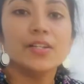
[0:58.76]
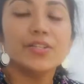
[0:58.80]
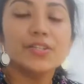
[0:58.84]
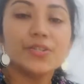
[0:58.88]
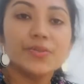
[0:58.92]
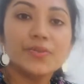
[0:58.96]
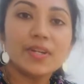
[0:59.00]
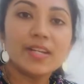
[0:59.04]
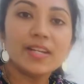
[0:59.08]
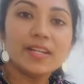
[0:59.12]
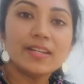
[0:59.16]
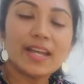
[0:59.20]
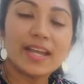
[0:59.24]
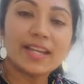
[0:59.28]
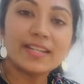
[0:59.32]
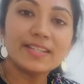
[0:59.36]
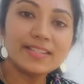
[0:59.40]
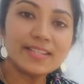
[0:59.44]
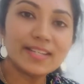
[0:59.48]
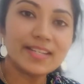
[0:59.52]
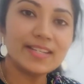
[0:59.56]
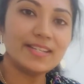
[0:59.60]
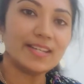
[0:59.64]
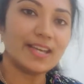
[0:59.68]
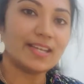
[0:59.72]
During
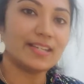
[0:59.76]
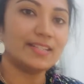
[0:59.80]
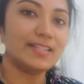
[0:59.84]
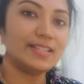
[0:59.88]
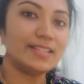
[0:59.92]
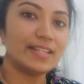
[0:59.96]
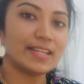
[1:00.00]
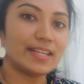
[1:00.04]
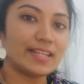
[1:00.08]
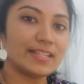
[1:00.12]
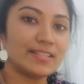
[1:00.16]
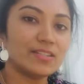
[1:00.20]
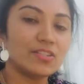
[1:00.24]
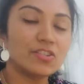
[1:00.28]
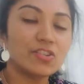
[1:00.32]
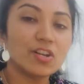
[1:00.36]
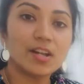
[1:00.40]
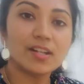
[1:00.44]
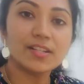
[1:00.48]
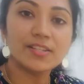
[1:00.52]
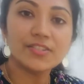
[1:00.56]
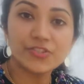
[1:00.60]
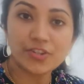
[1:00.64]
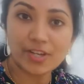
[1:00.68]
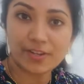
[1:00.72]
1990s,
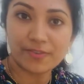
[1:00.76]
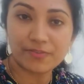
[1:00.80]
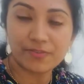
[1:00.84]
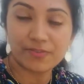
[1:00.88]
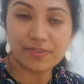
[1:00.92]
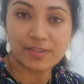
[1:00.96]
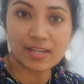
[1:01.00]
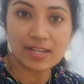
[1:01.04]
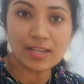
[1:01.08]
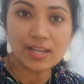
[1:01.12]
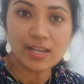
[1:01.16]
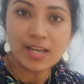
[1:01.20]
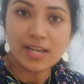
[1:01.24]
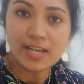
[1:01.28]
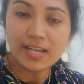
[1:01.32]
Charles Jeffrey